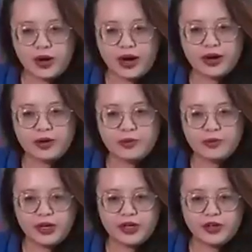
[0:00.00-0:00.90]

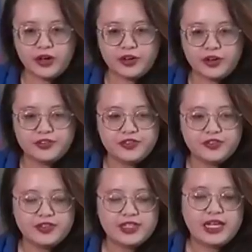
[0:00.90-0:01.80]
So you are
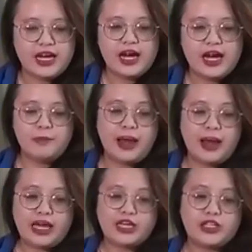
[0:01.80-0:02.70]
part of
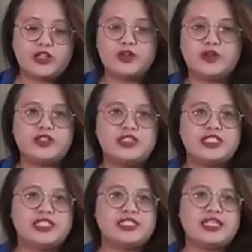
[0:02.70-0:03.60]
My
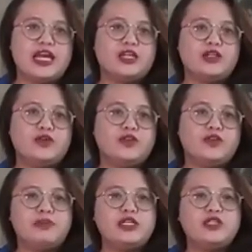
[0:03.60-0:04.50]
Hackathon Coaches, and
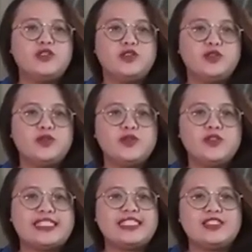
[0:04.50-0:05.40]
you've been through
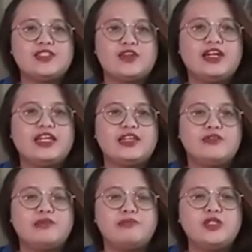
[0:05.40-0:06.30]
two cities already.
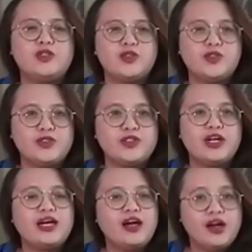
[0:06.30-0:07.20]
We've been through
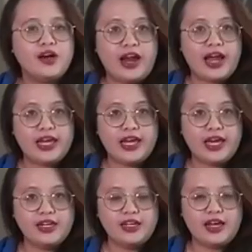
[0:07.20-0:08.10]
Rakyat
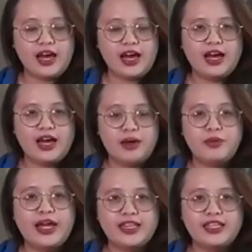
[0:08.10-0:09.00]

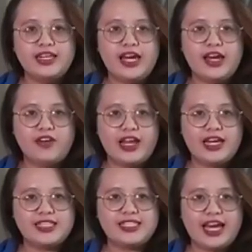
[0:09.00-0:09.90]
Prihatin and Rakyat
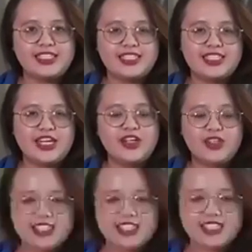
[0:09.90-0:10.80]
Sehat Sejahtera
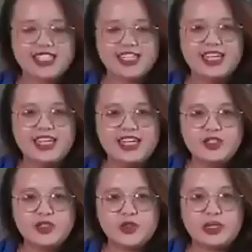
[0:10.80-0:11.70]
together,
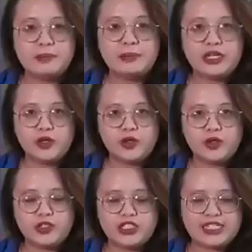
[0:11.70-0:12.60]
actually, through the
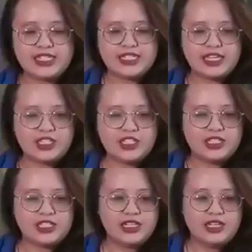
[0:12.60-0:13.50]
Meet Your Coaches
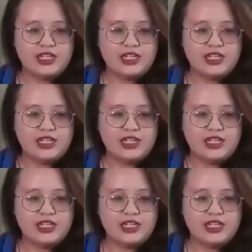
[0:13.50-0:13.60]
session.